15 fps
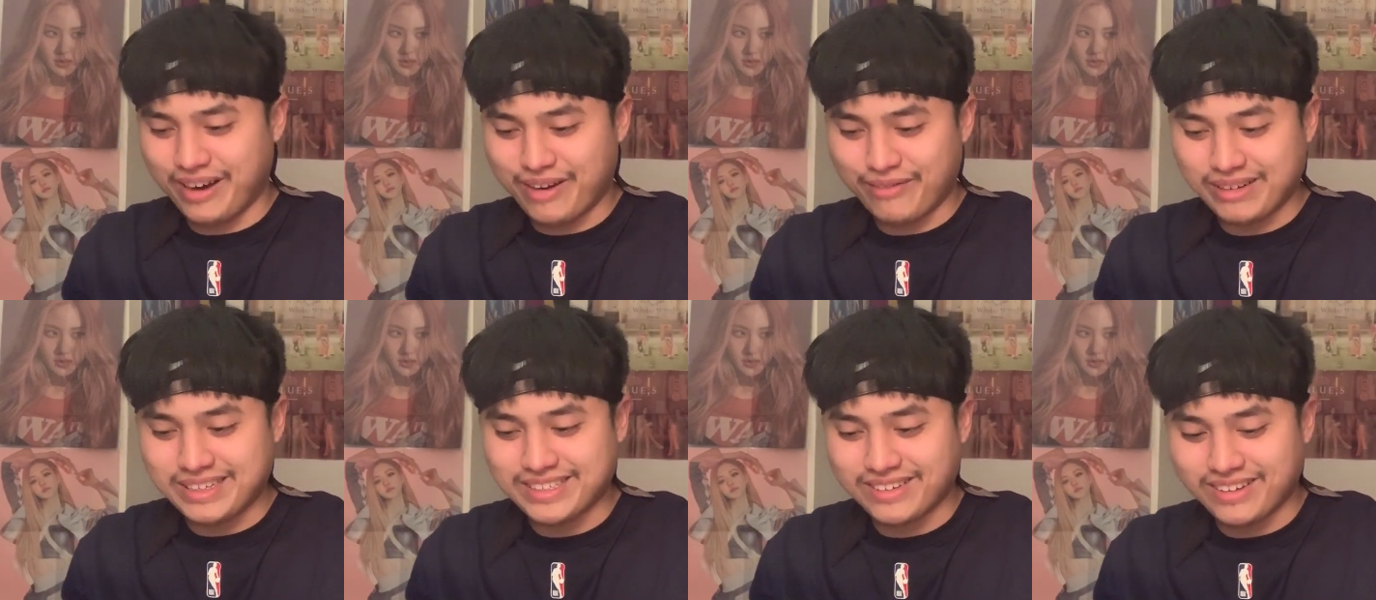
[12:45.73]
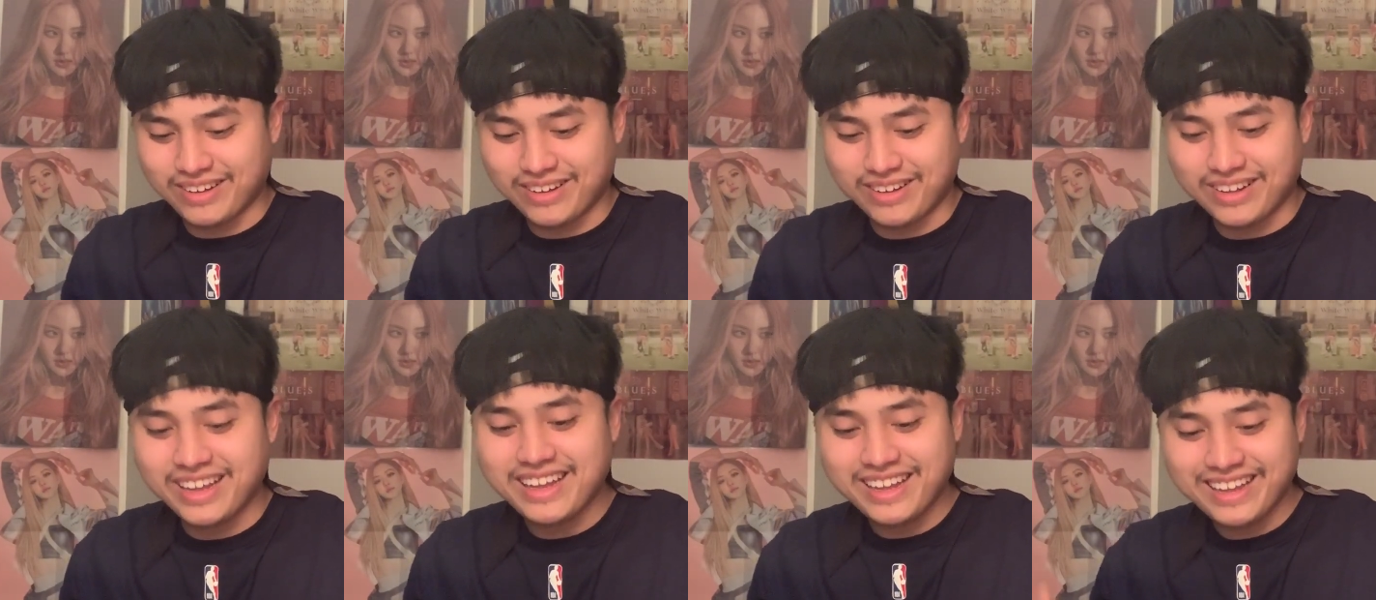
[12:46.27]
Speaker 1: every song,
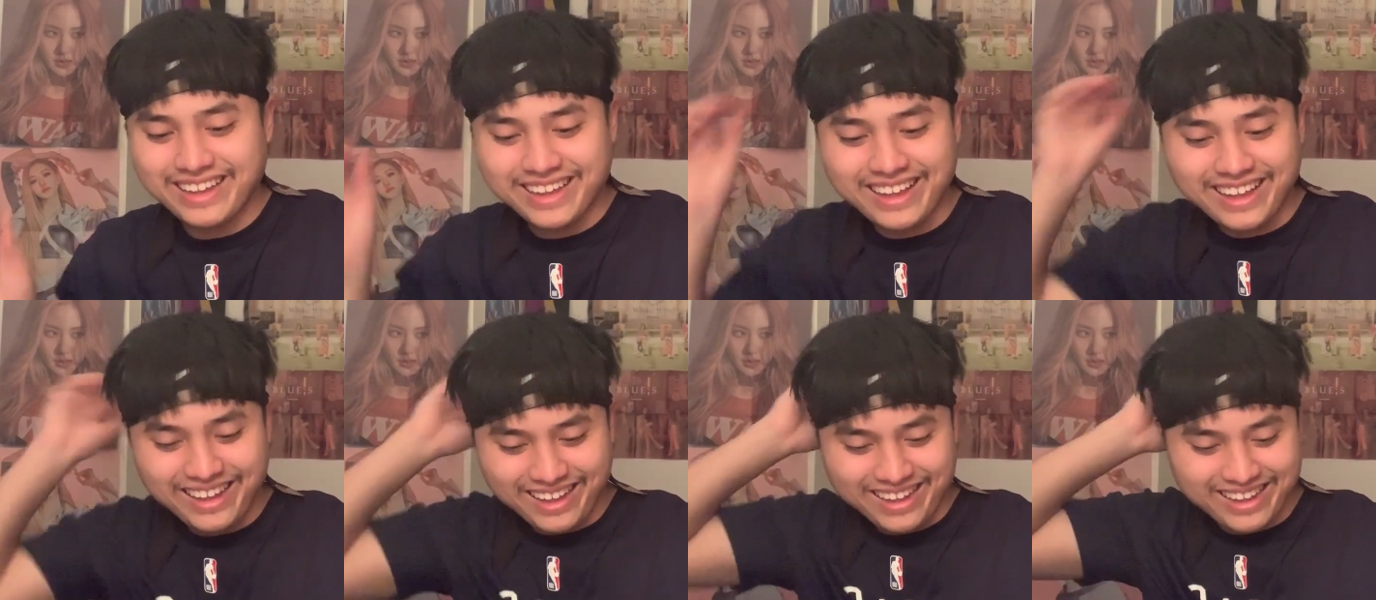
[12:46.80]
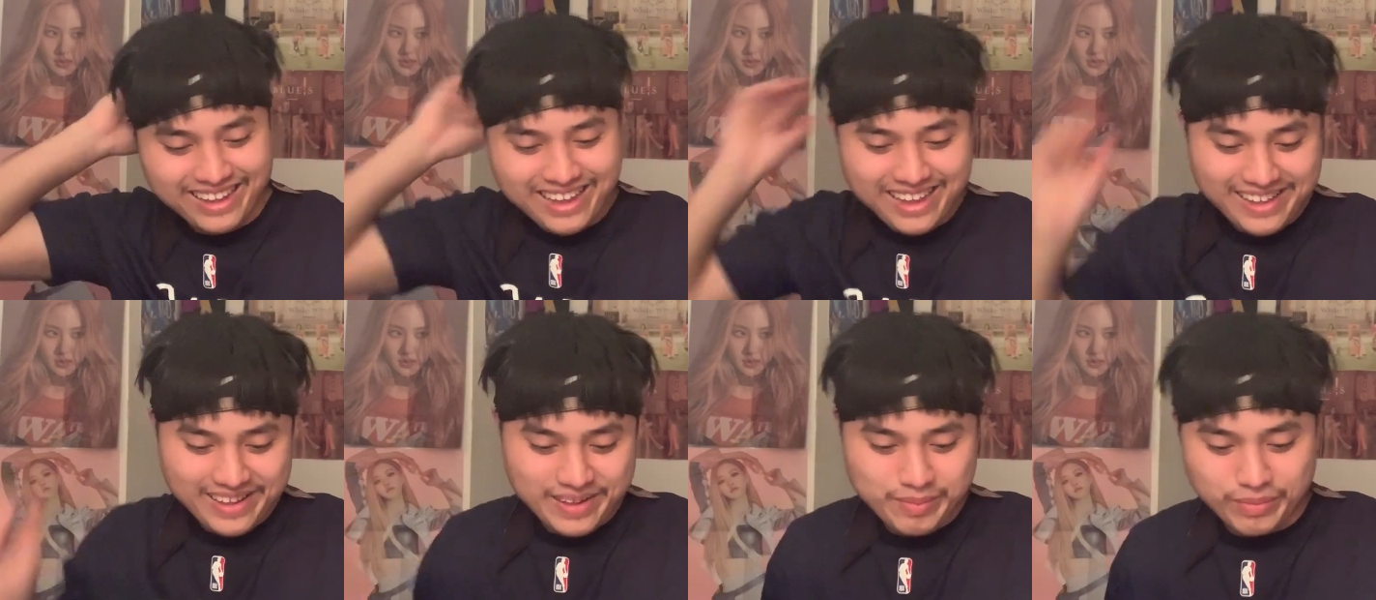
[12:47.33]
right?
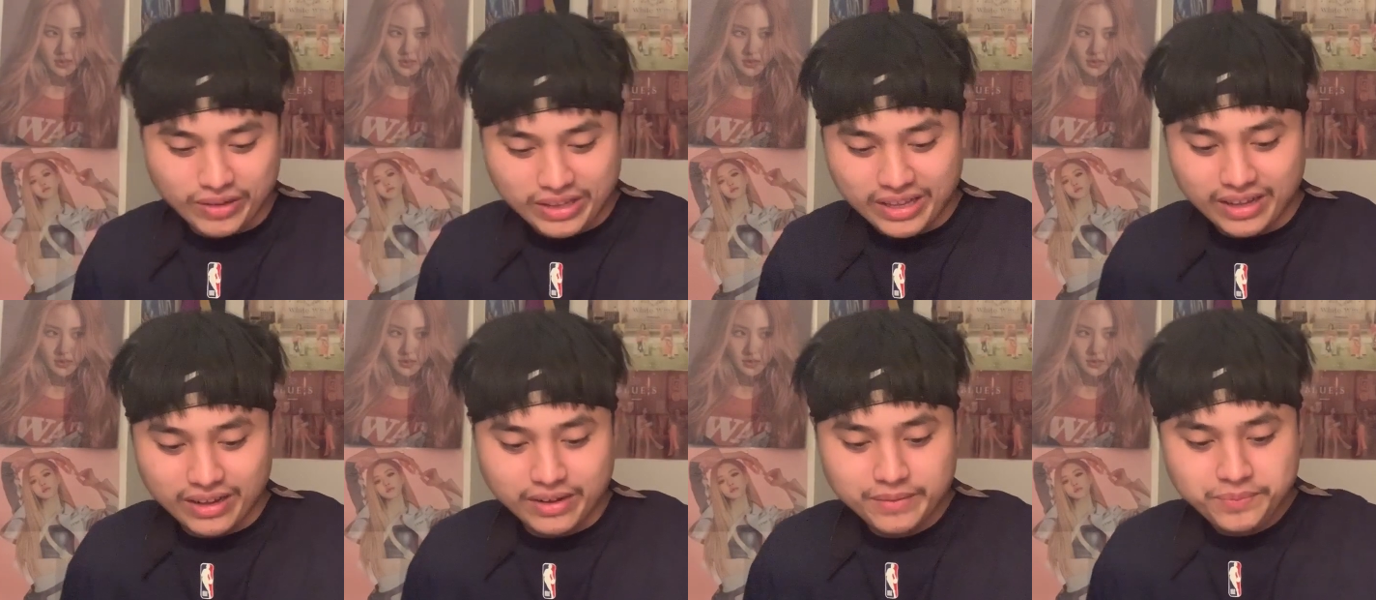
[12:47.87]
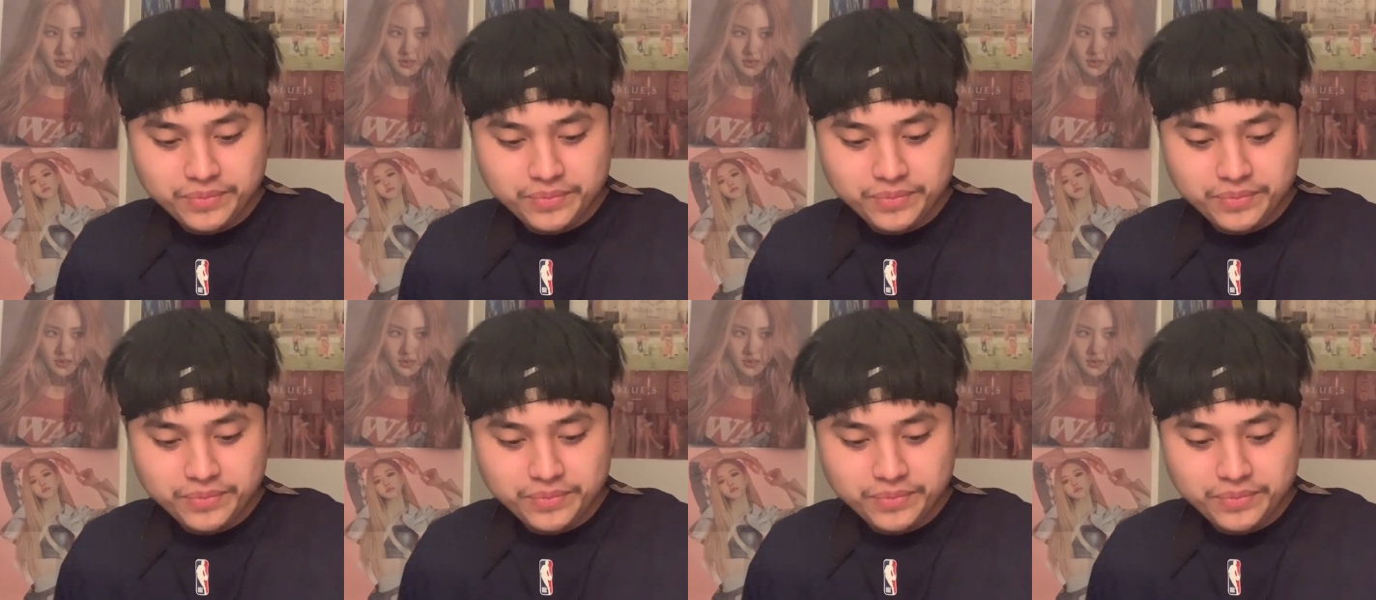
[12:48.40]
But yeah,